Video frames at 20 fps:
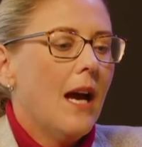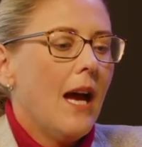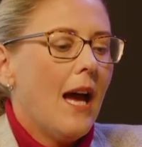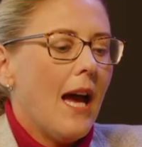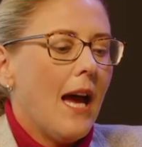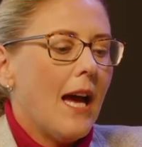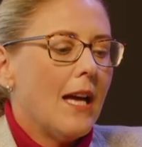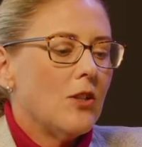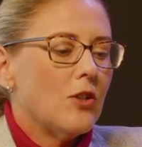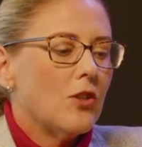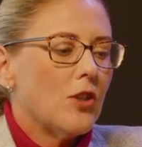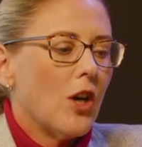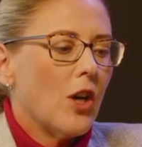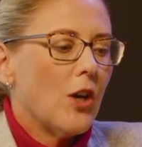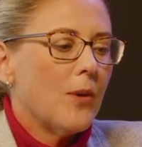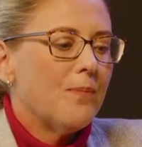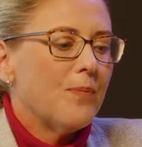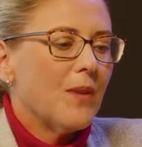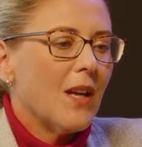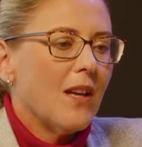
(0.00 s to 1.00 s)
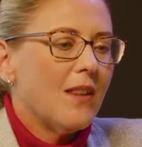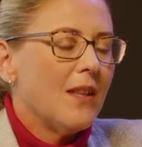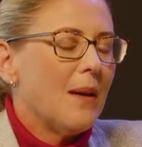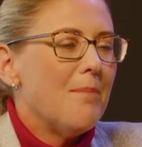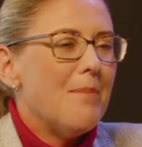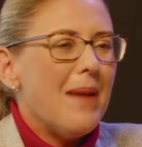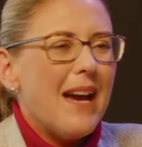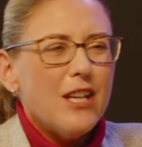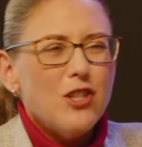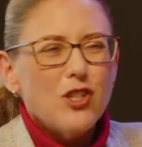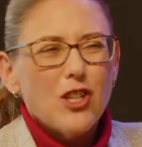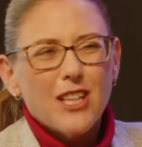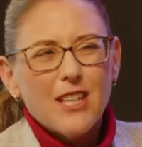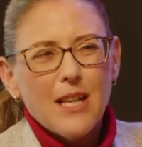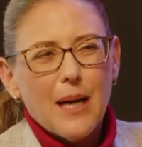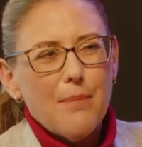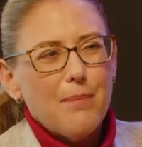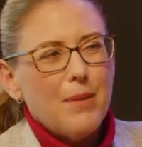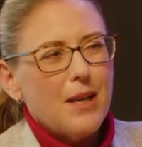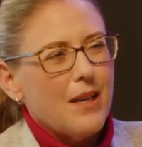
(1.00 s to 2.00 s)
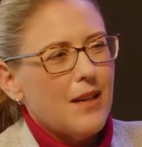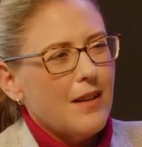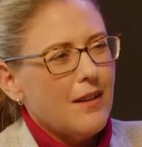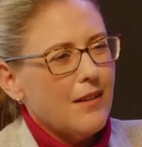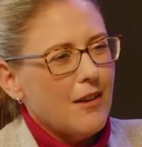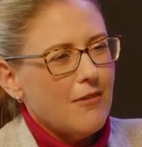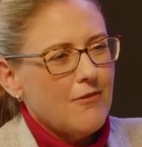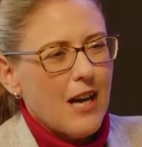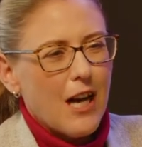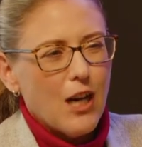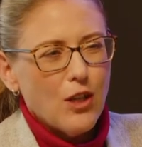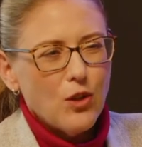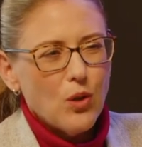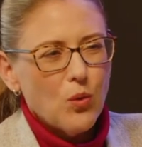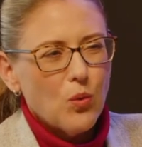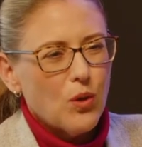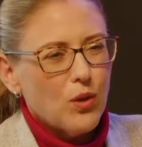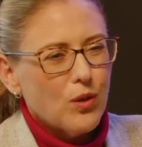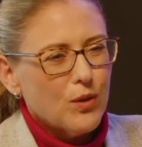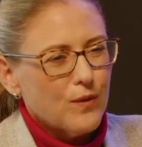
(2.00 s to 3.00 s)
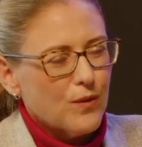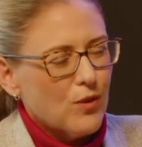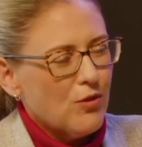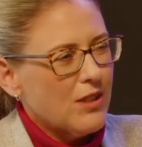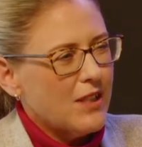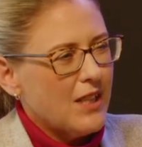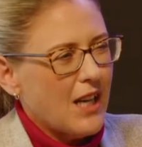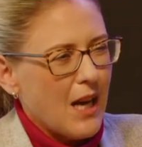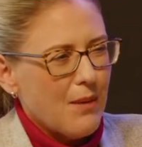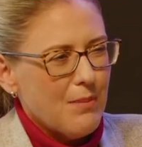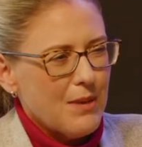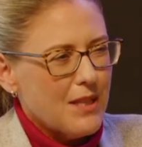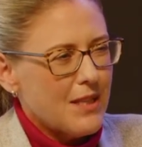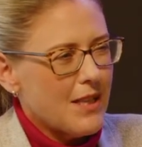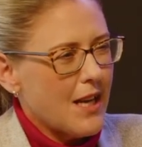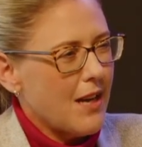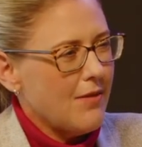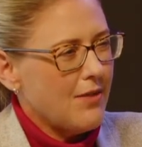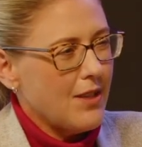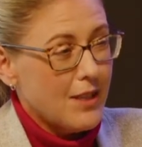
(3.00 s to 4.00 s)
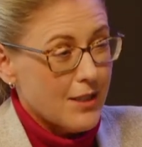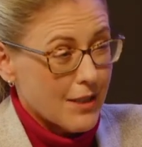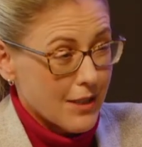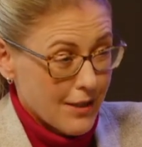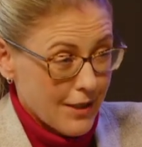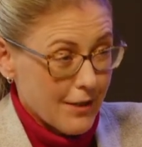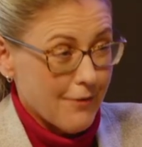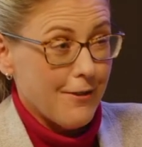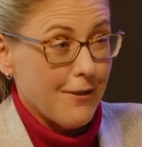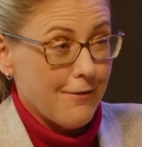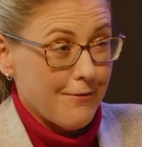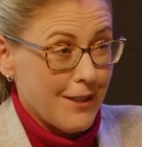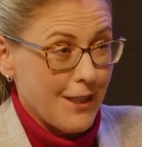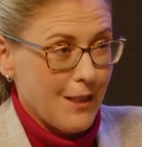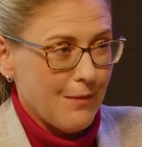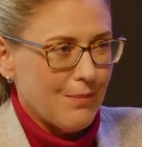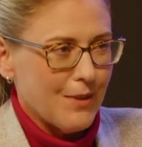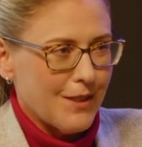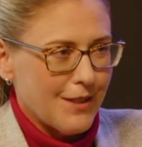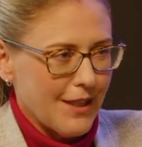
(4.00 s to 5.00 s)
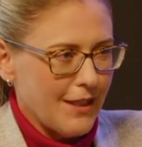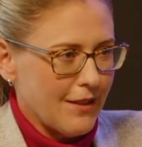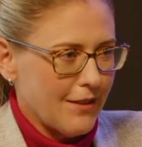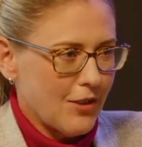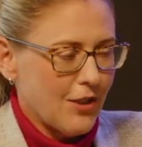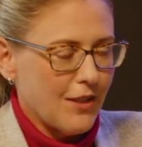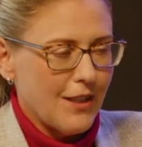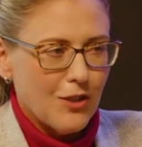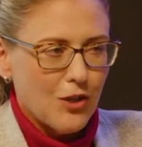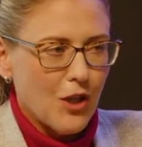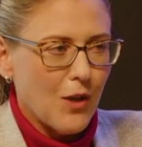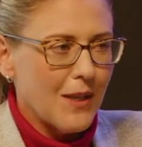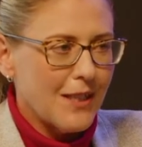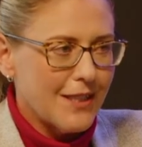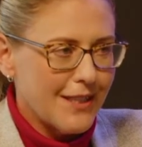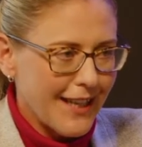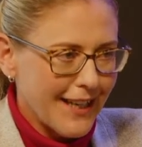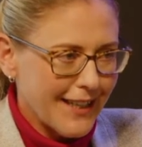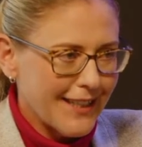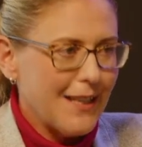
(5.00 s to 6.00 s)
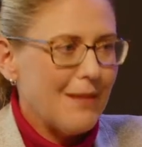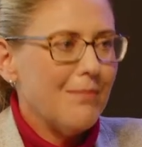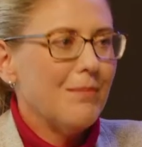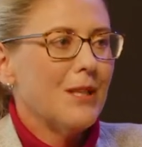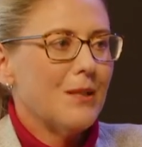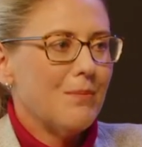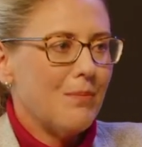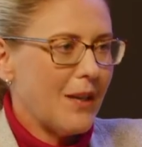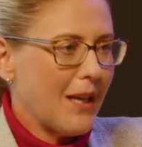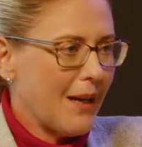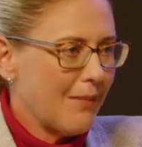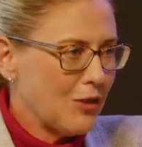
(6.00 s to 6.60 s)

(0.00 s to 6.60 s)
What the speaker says: And so the magic number around the world for retirement savings is the 15%. So there's no exact numbers, but I'm